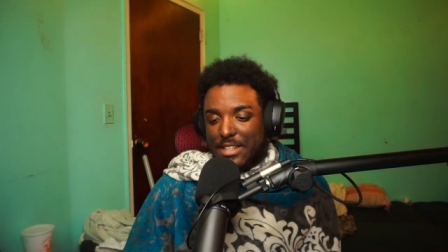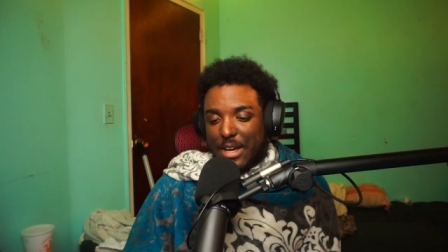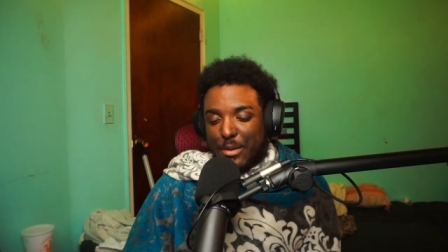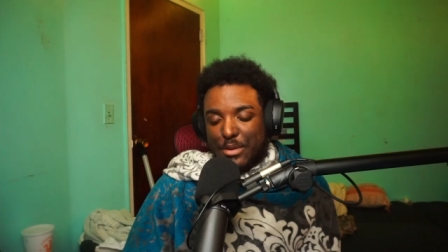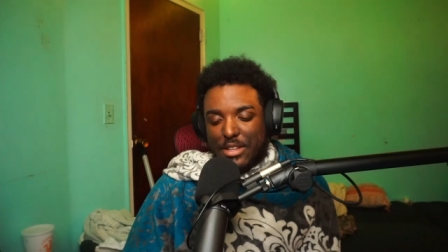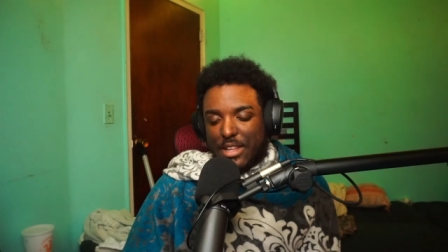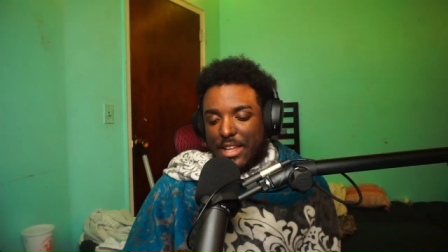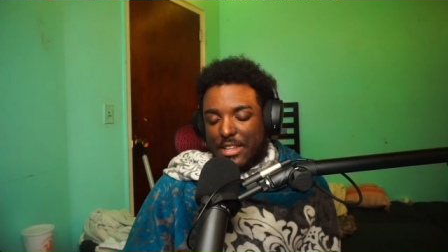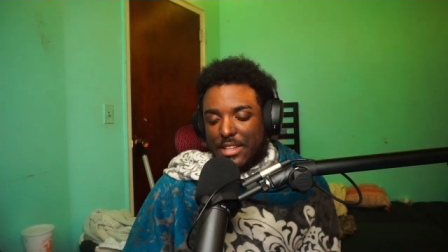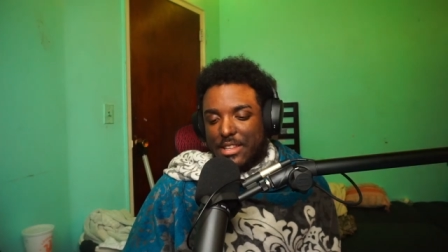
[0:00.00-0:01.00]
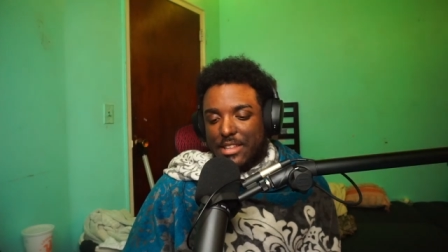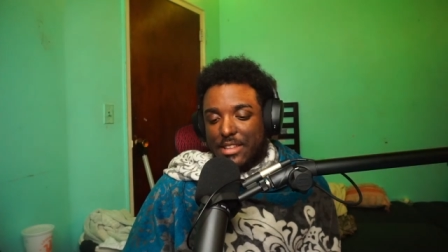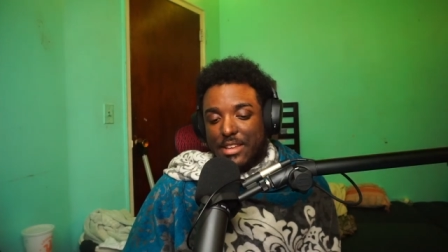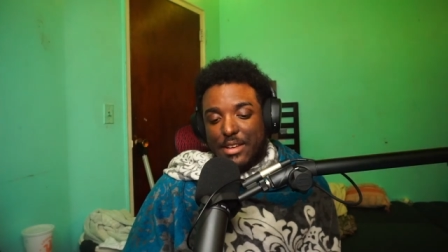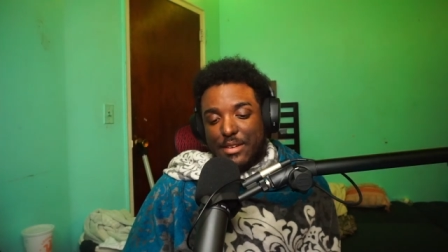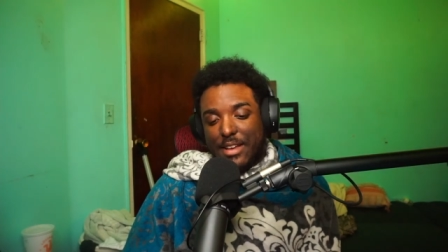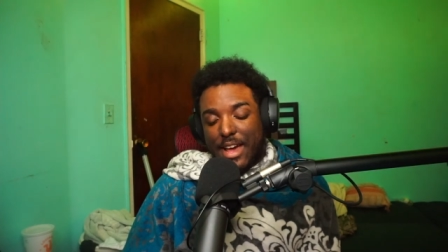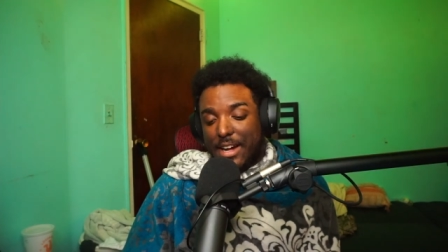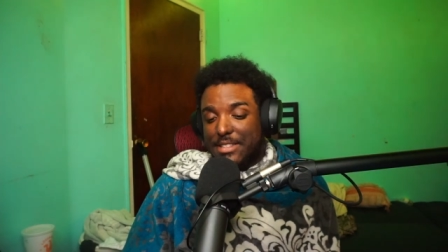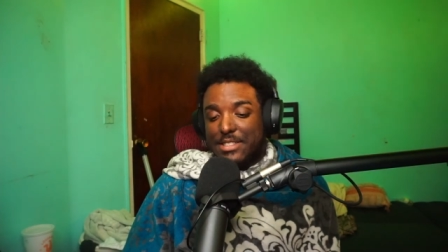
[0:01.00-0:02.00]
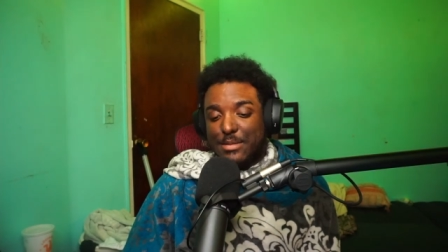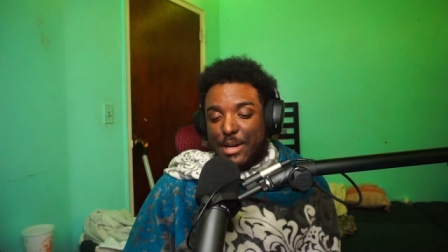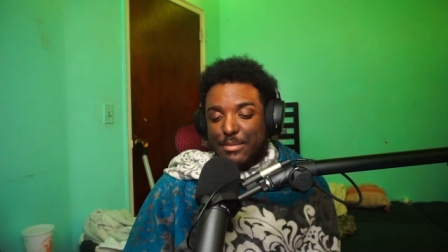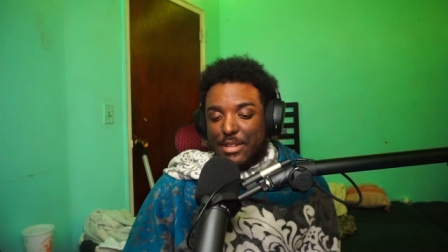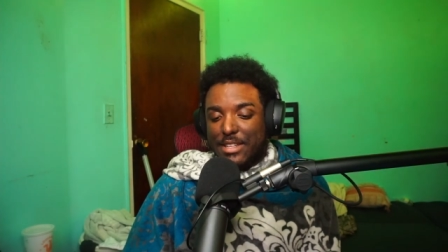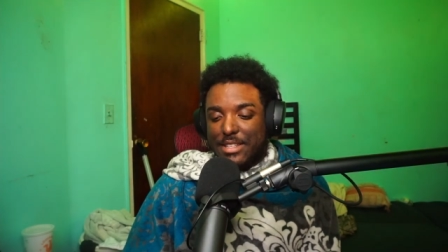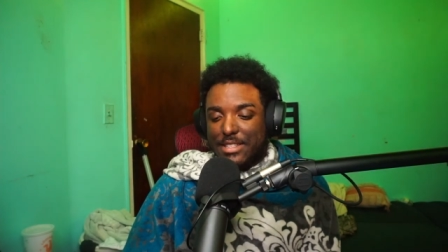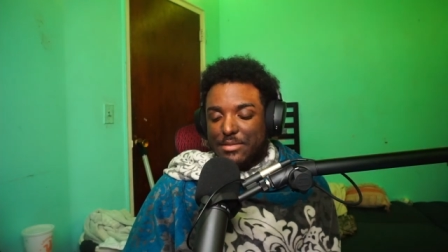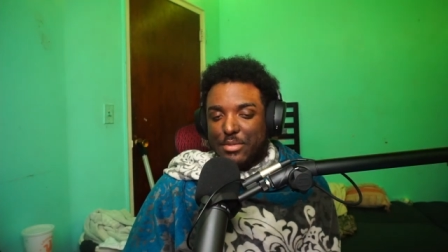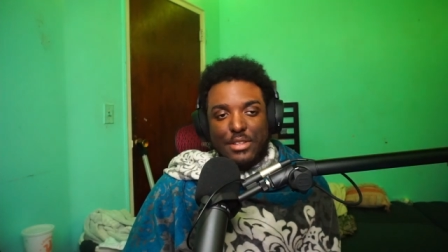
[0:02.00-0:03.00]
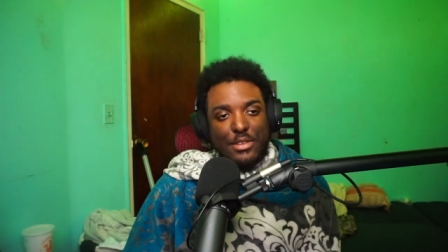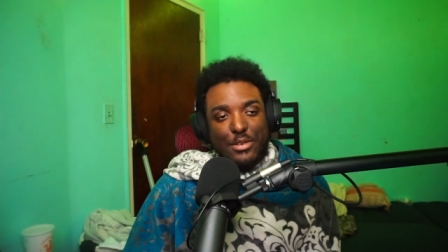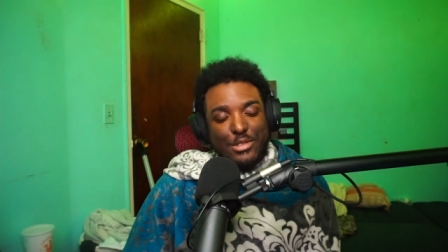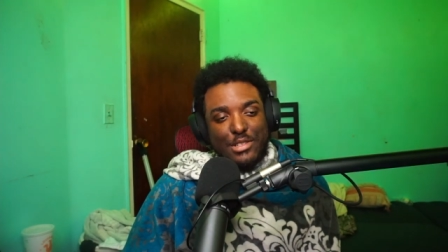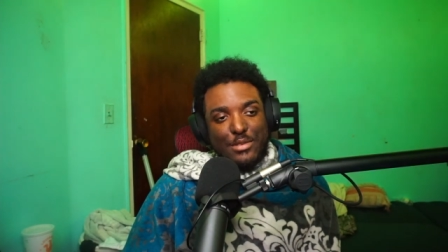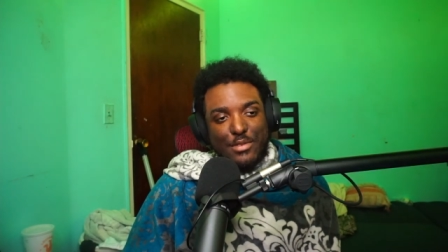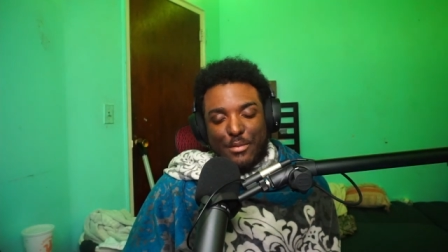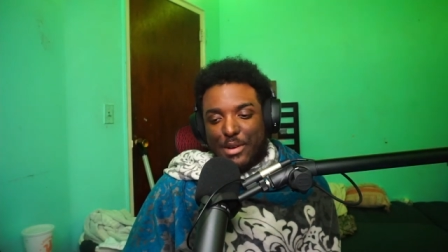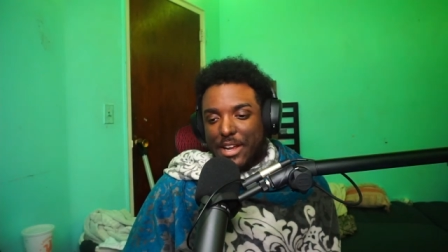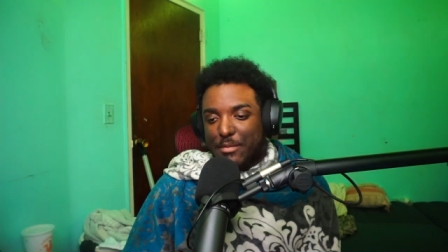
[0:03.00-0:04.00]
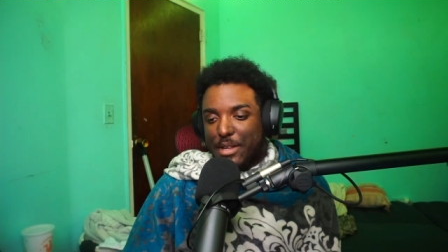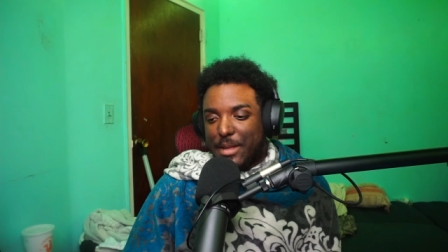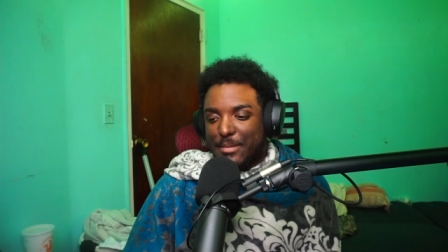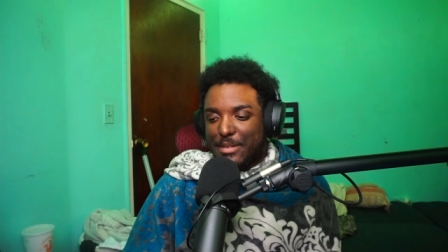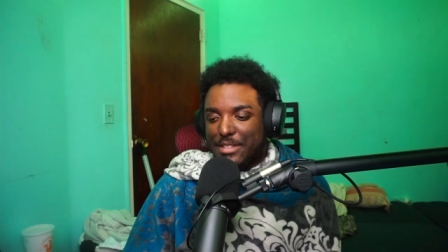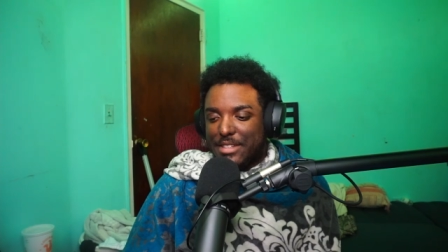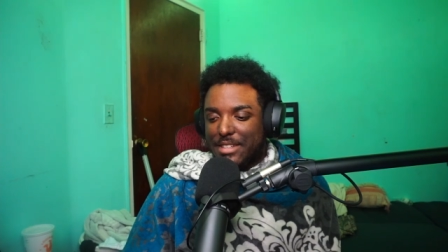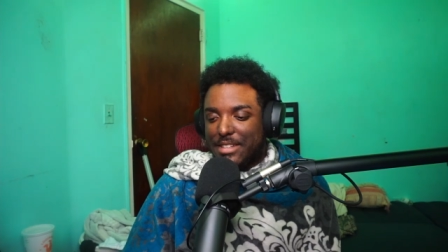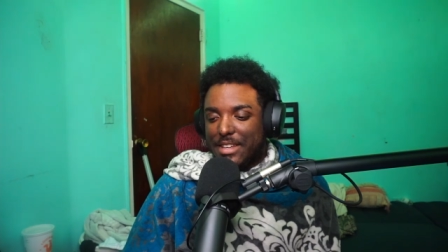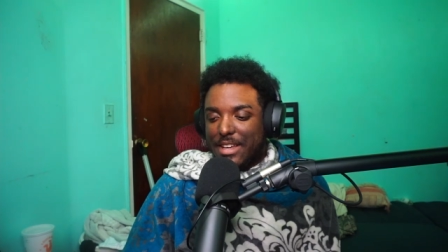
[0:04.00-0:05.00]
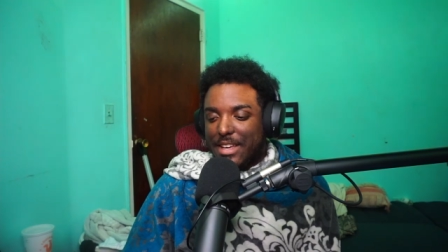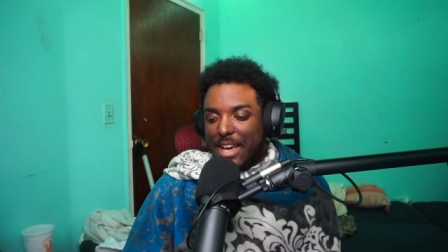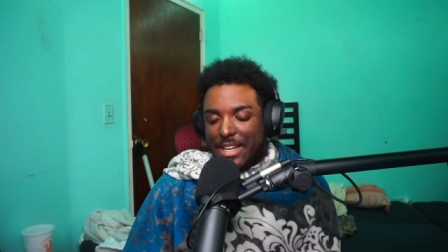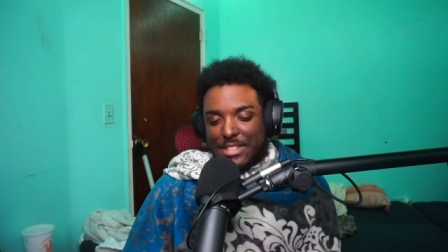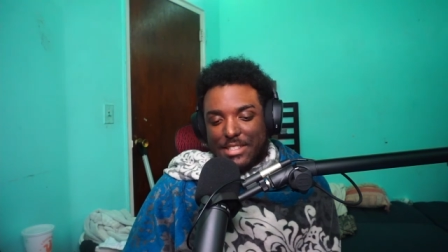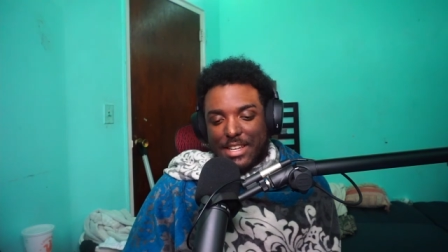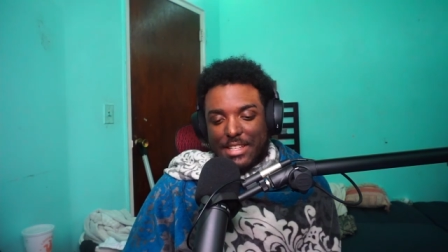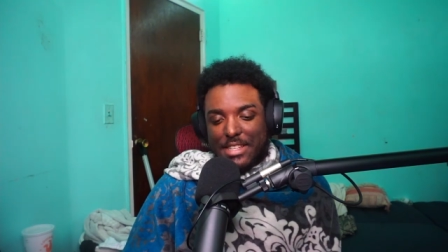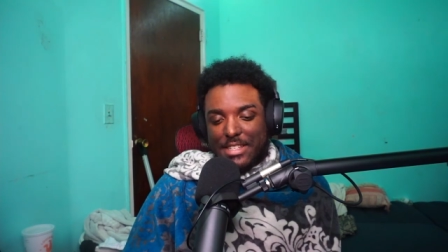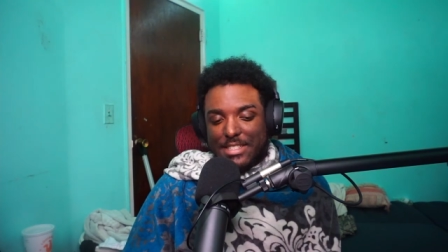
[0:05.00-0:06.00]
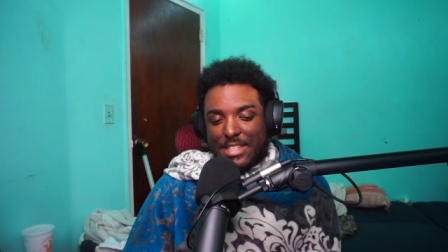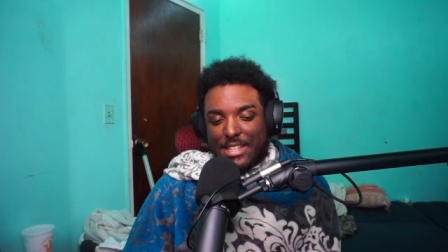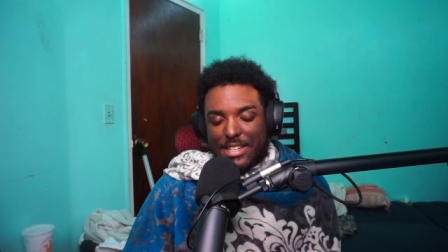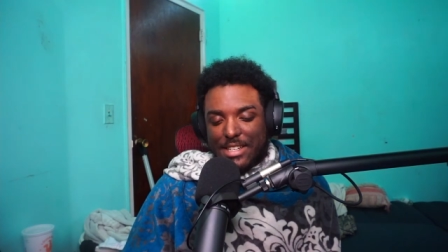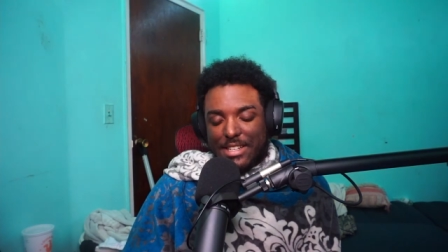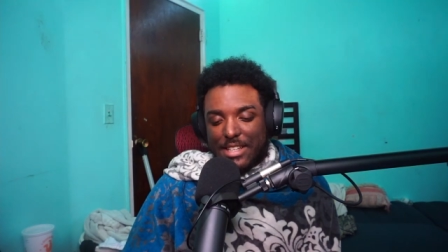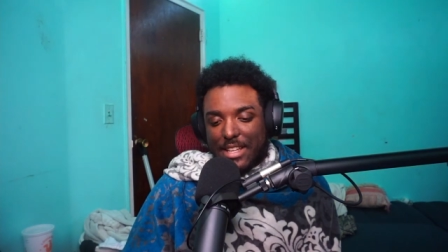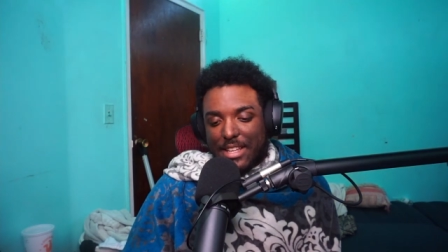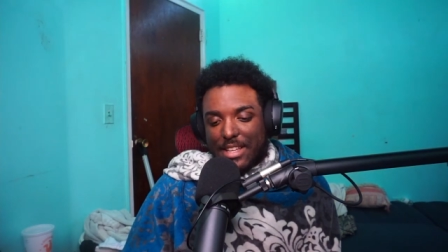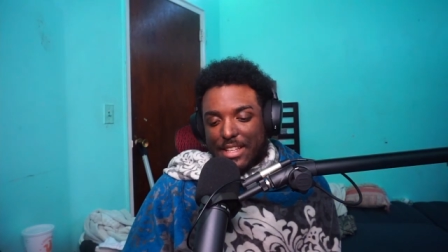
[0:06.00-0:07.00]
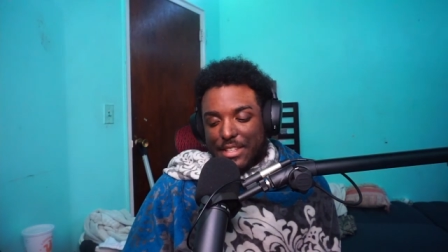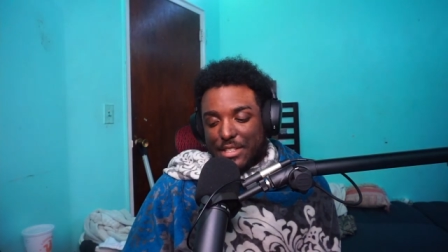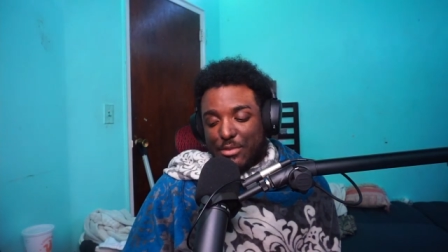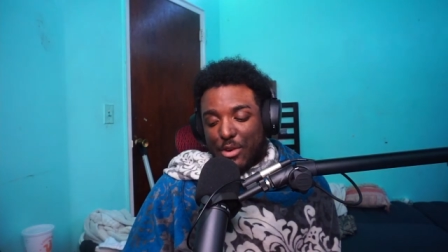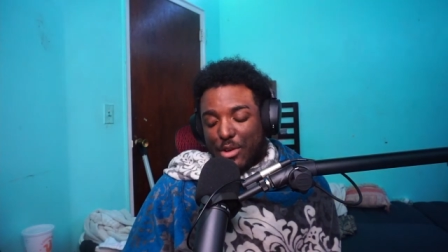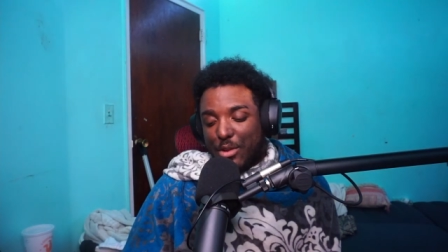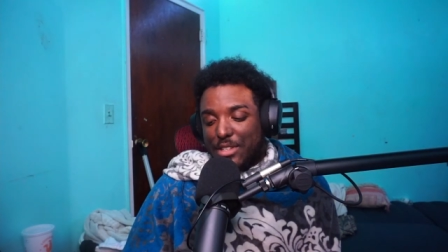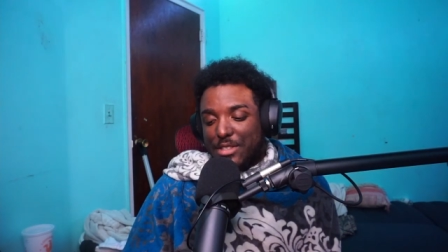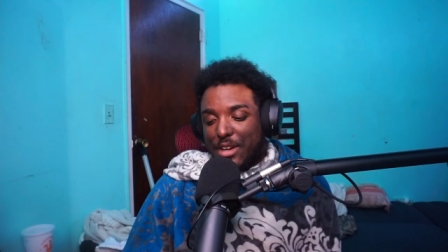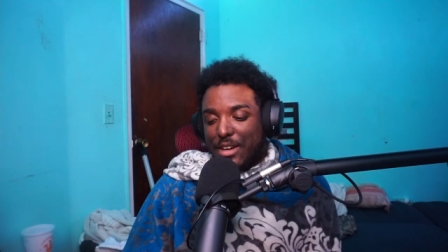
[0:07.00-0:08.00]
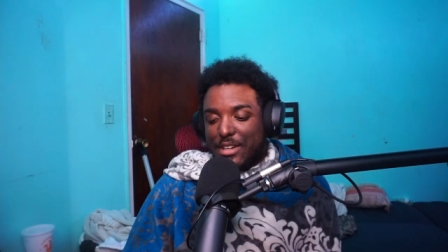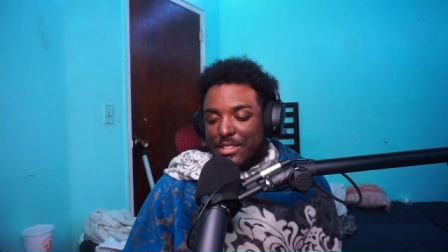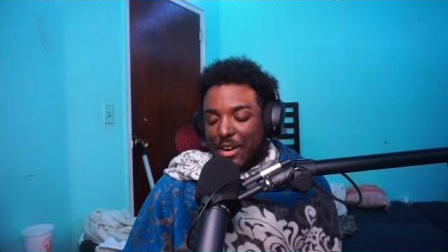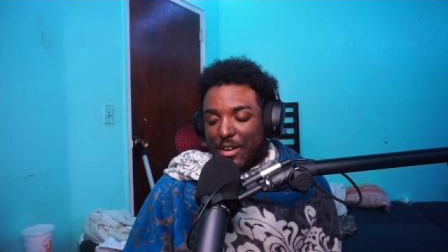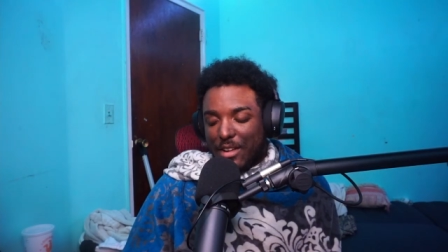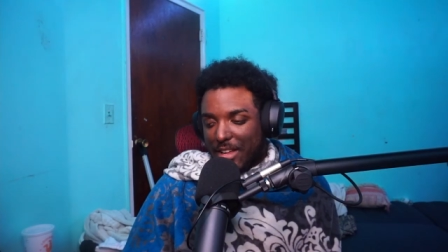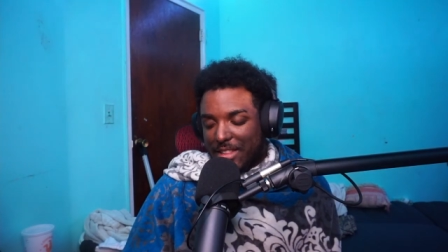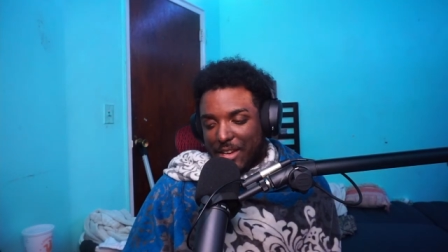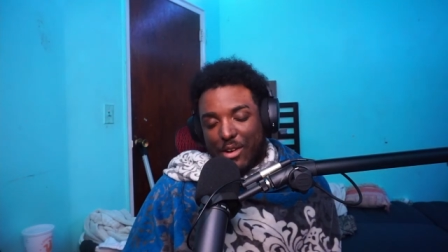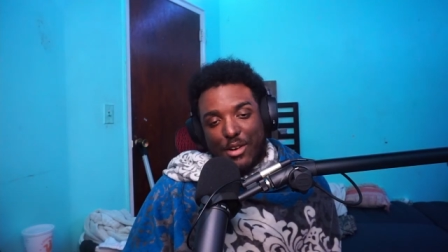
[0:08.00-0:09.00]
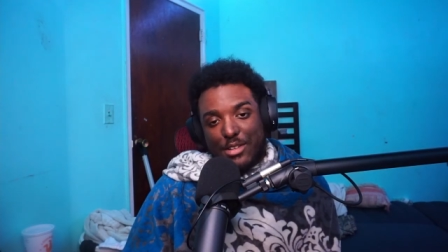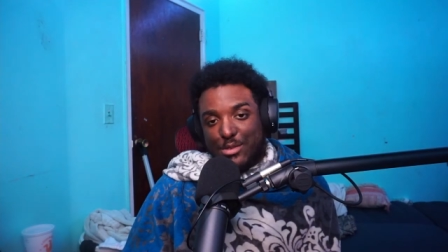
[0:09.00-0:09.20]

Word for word: I would gladly add this to my playlist, but usually from what I've been able to ascertain, these uh these Vocaloid songs are like the hardest